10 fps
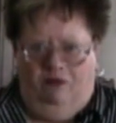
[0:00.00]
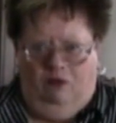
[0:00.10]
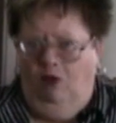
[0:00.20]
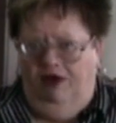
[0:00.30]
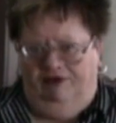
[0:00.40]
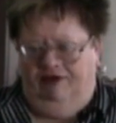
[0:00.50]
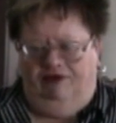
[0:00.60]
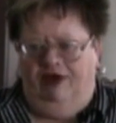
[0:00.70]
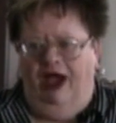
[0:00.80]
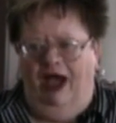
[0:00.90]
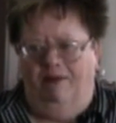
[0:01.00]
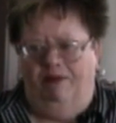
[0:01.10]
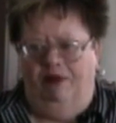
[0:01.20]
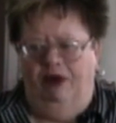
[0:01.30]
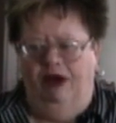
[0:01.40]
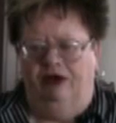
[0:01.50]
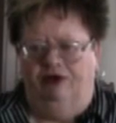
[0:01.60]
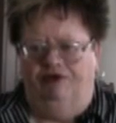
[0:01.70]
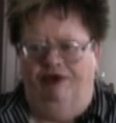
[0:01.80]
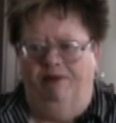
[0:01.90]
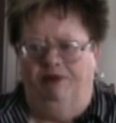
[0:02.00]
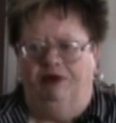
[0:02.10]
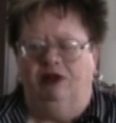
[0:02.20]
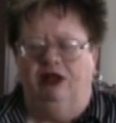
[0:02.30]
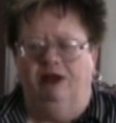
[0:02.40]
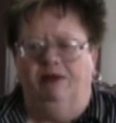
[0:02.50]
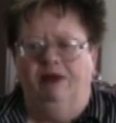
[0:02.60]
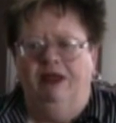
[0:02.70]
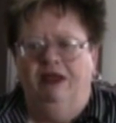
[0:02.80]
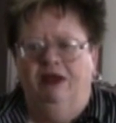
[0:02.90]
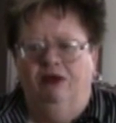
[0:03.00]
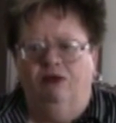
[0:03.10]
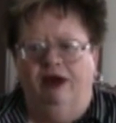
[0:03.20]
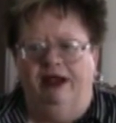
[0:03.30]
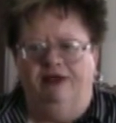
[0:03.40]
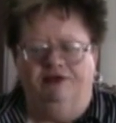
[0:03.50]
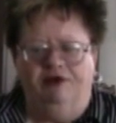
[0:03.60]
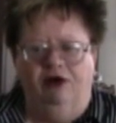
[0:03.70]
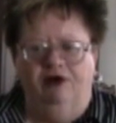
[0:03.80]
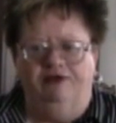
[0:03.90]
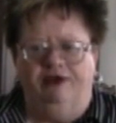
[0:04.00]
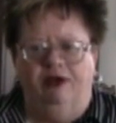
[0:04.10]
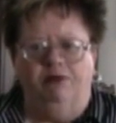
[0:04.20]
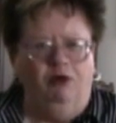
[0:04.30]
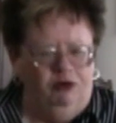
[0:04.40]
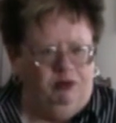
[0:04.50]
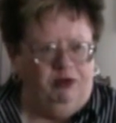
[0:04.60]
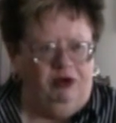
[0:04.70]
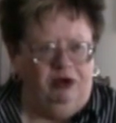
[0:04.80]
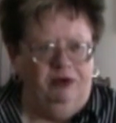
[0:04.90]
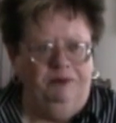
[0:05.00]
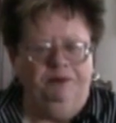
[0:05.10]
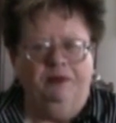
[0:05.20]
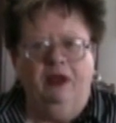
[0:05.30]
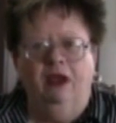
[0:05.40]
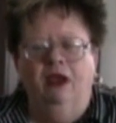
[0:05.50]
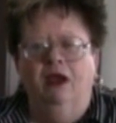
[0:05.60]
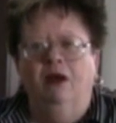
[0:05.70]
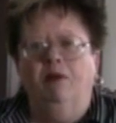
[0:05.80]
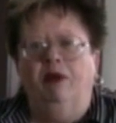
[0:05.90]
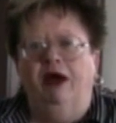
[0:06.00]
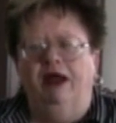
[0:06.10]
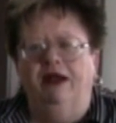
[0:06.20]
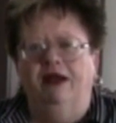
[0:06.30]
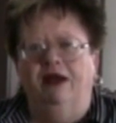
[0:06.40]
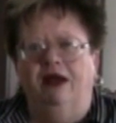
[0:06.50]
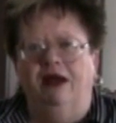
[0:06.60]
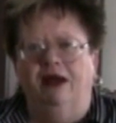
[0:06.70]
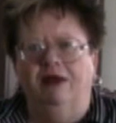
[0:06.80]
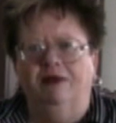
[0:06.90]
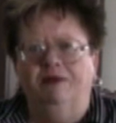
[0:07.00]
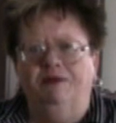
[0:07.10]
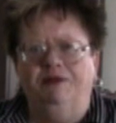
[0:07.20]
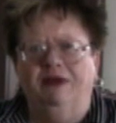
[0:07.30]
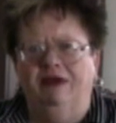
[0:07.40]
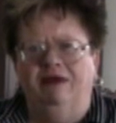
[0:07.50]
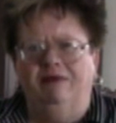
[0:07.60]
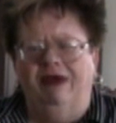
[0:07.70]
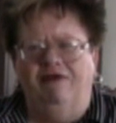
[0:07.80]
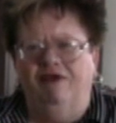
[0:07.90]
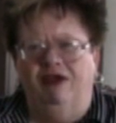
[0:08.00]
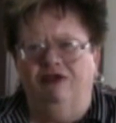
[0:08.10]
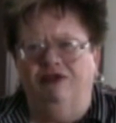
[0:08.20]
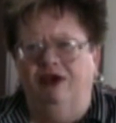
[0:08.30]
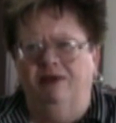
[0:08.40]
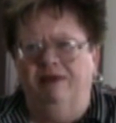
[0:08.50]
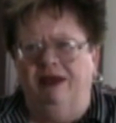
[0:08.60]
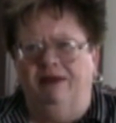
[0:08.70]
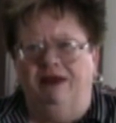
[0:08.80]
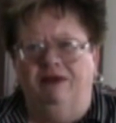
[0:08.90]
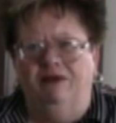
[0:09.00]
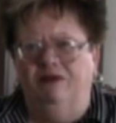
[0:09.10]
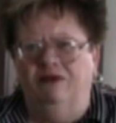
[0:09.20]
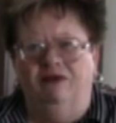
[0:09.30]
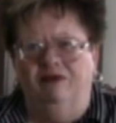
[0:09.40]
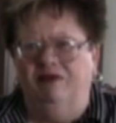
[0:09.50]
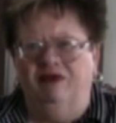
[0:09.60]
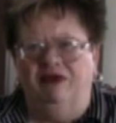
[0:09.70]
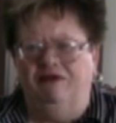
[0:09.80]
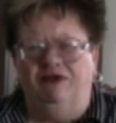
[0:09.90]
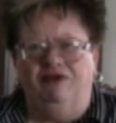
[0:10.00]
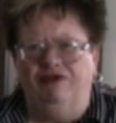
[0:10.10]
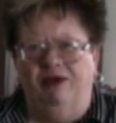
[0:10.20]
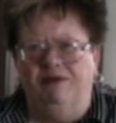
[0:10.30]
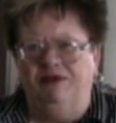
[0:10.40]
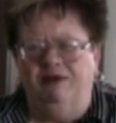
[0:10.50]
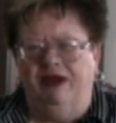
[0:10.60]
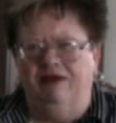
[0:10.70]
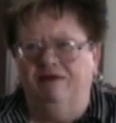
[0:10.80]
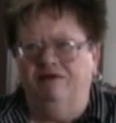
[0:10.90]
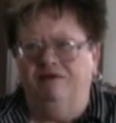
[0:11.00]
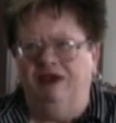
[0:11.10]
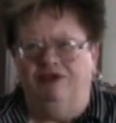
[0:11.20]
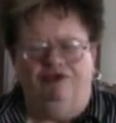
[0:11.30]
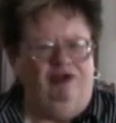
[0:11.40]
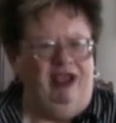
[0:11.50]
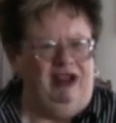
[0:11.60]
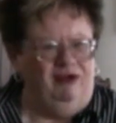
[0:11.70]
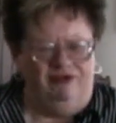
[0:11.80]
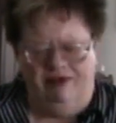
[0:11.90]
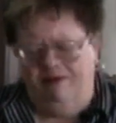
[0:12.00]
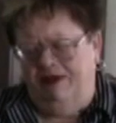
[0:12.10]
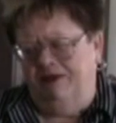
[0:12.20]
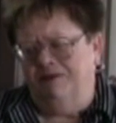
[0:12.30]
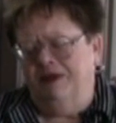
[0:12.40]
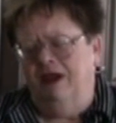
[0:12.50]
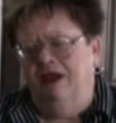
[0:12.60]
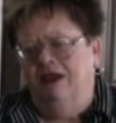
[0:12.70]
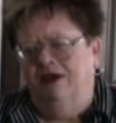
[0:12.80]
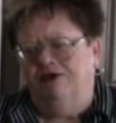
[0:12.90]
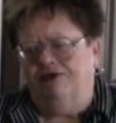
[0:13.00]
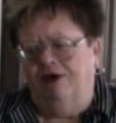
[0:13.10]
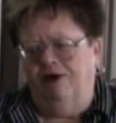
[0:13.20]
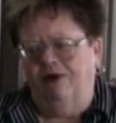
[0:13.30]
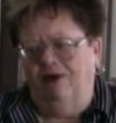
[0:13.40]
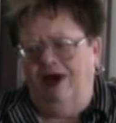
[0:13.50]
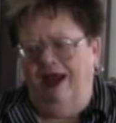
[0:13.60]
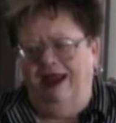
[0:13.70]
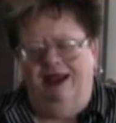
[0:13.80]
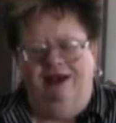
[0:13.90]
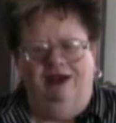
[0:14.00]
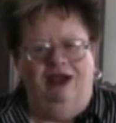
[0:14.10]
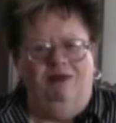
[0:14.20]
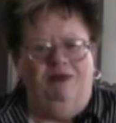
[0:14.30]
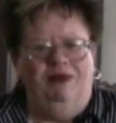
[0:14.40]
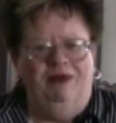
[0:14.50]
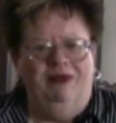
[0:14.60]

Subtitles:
was a top hunter jumper club right in Scarsdale, Boulderbrook, but my father thought maybe if you jumped you might hit your head or something. So I ended up